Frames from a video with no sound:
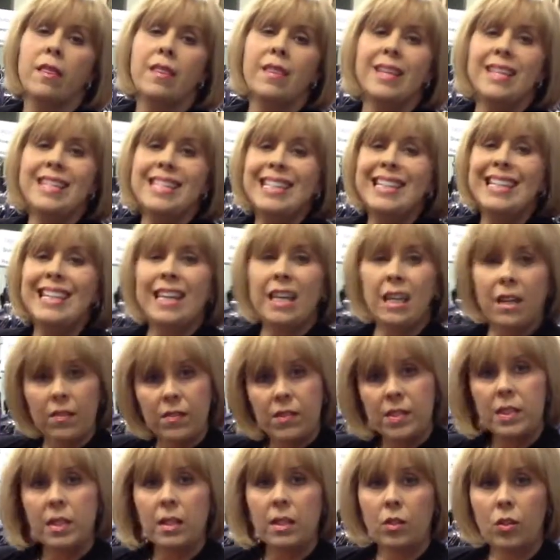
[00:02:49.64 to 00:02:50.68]
This
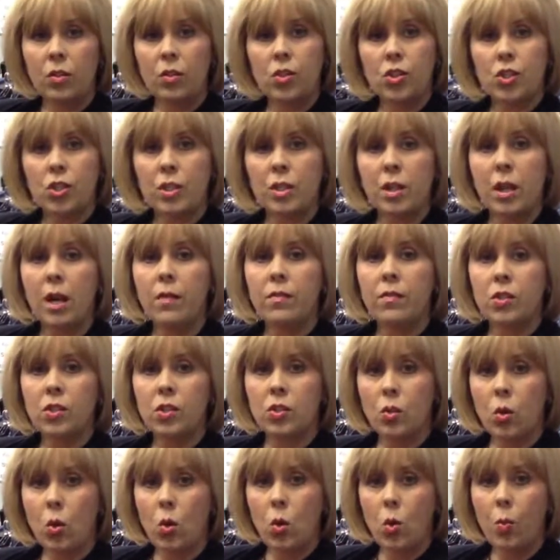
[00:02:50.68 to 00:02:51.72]
gives the illusion of a
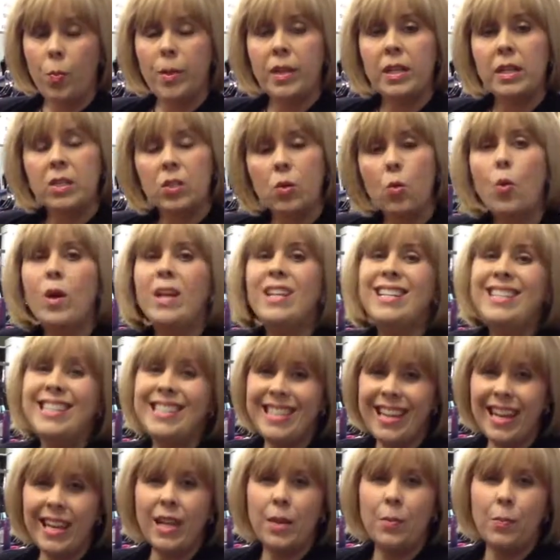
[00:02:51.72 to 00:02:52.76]
stole, but it's going to
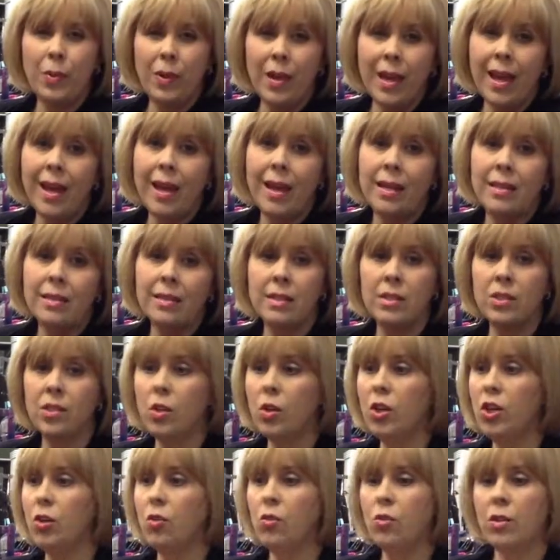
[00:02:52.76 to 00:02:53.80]
stay in place, so
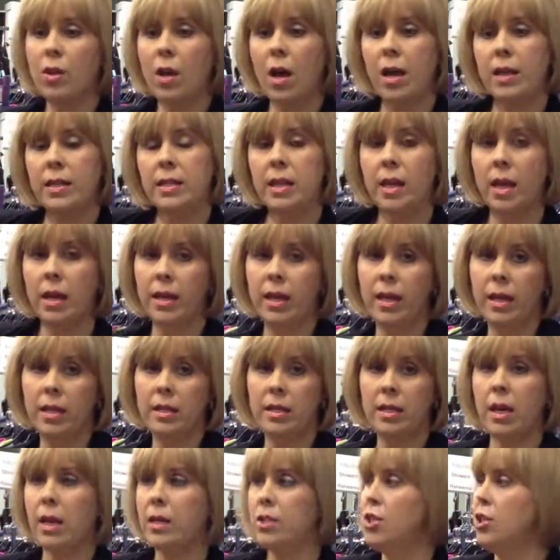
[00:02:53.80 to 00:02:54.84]
you're not tugging and
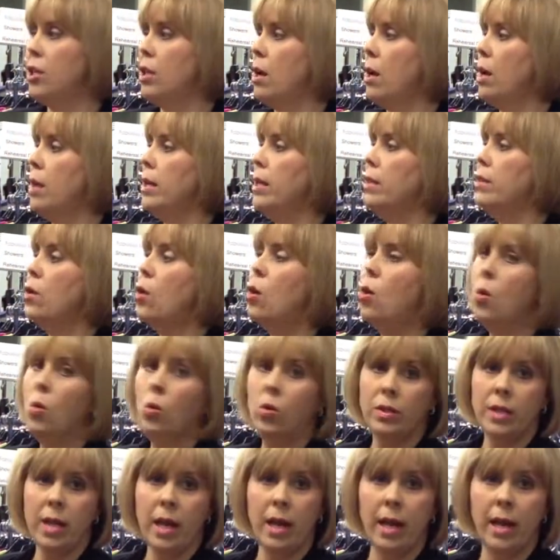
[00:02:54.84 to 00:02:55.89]
touching on it the whole
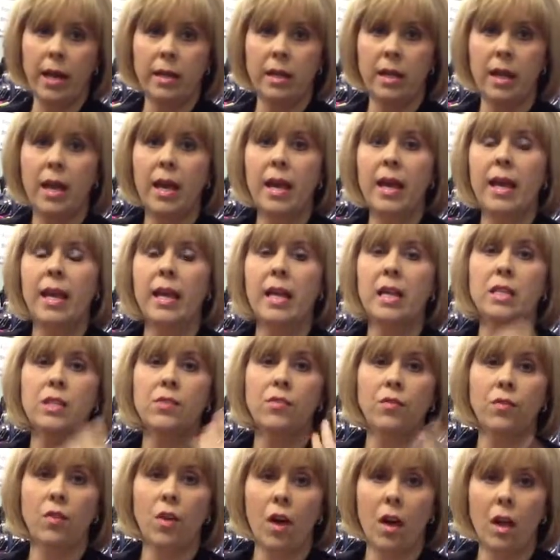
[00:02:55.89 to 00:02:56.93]
night. It's
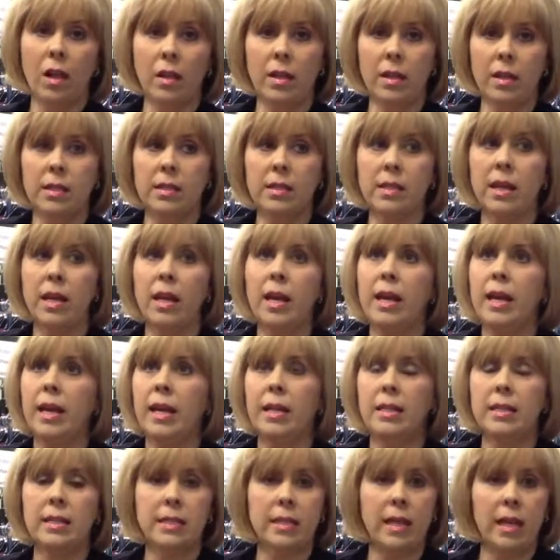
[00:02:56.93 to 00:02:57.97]
flawless,
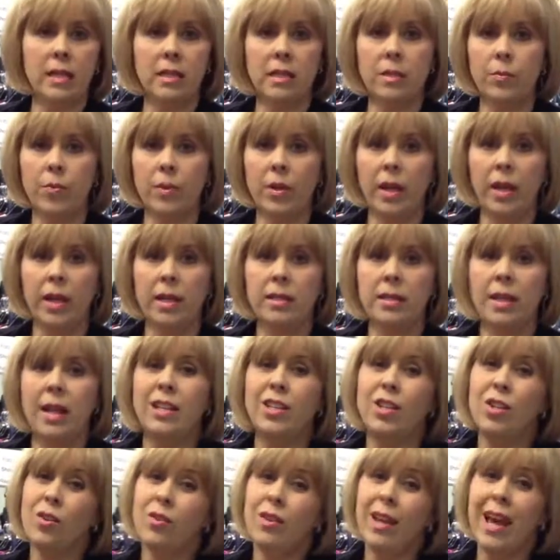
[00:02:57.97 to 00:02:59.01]
it stays in place, and
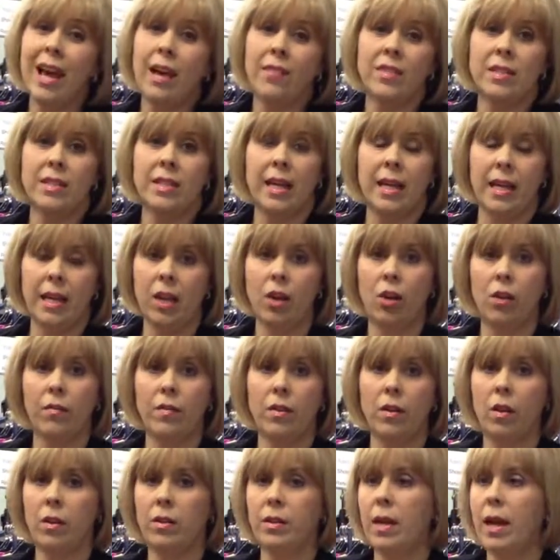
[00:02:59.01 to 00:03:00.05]
you don't have to take care of
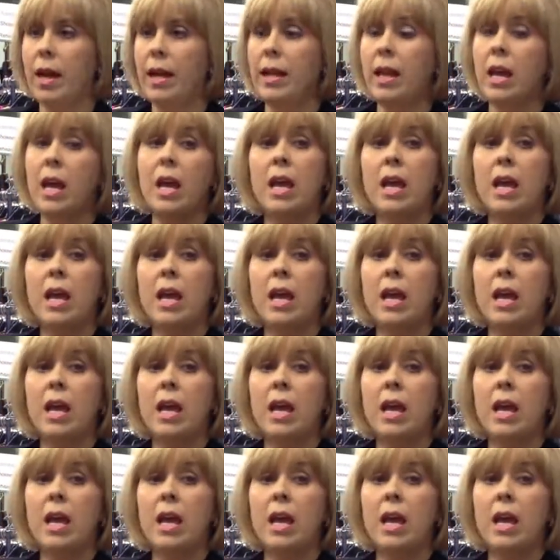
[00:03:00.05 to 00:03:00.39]
it all night.